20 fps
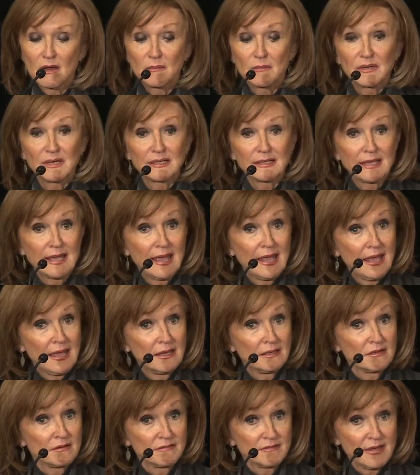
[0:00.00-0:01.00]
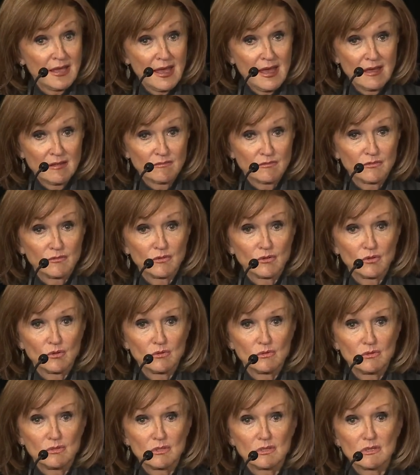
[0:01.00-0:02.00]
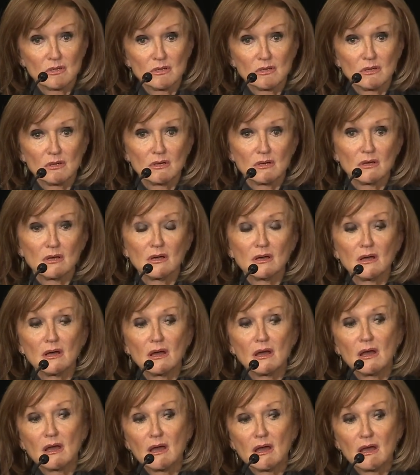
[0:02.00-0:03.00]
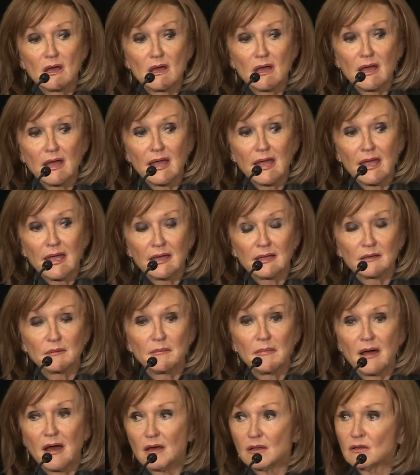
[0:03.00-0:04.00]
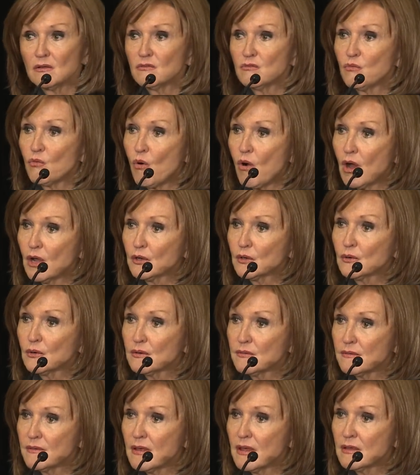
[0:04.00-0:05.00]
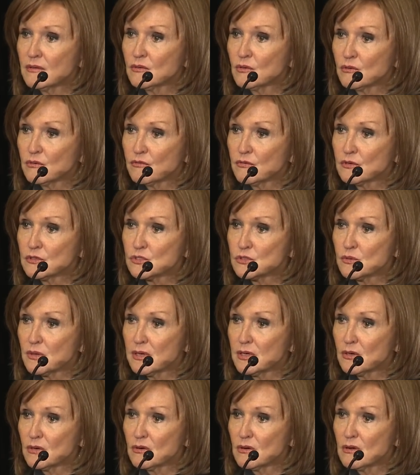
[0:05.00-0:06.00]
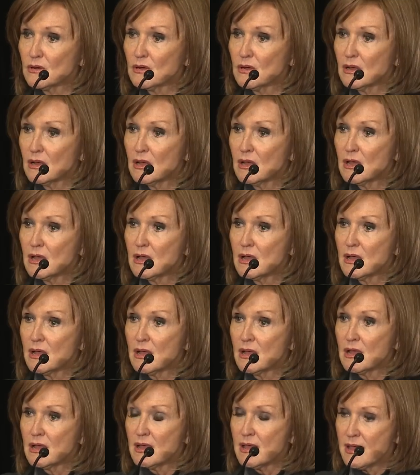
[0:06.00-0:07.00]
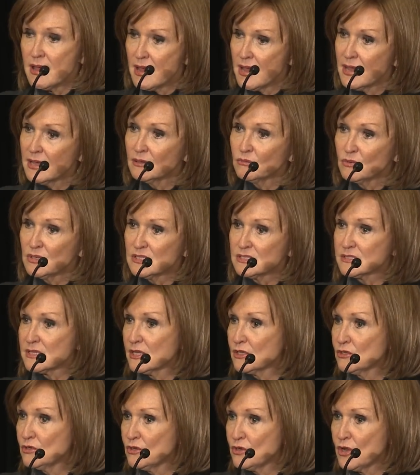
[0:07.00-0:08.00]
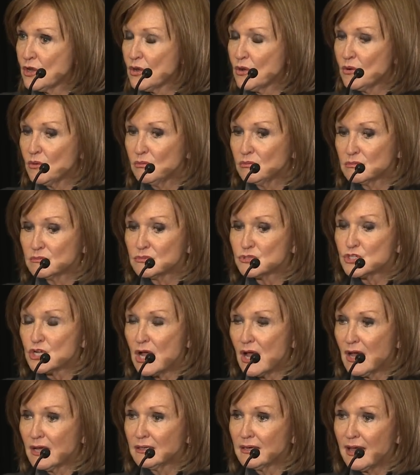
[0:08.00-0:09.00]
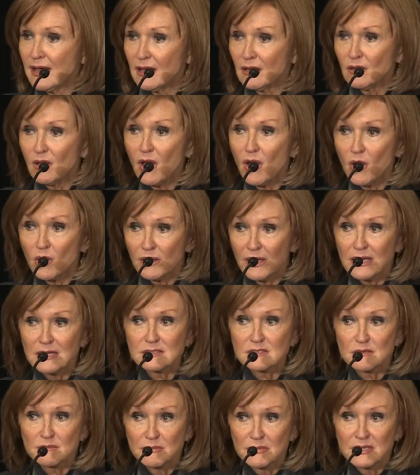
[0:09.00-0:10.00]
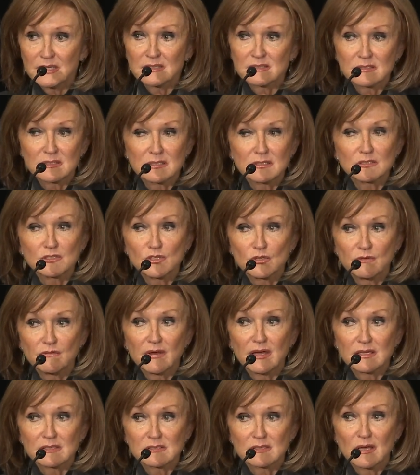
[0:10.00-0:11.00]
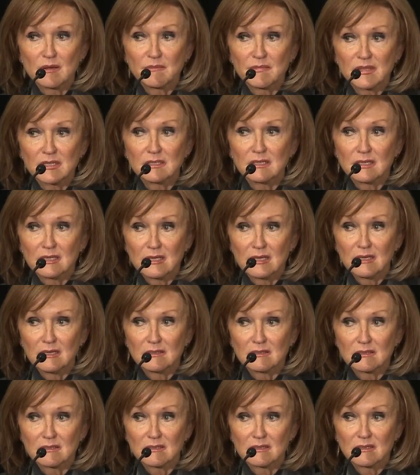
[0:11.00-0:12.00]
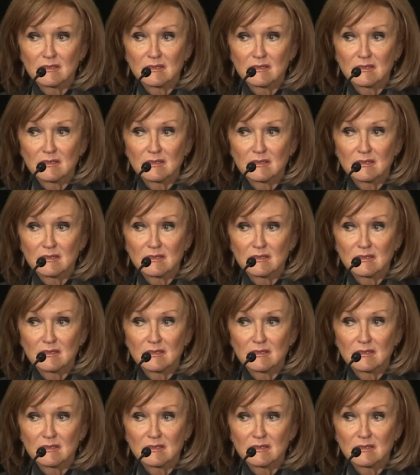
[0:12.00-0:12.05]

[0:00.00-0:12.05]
but a can of cat food and a bottle of water in the refrigerator. And we said, you know, John, how long has it been since you've had something to eat?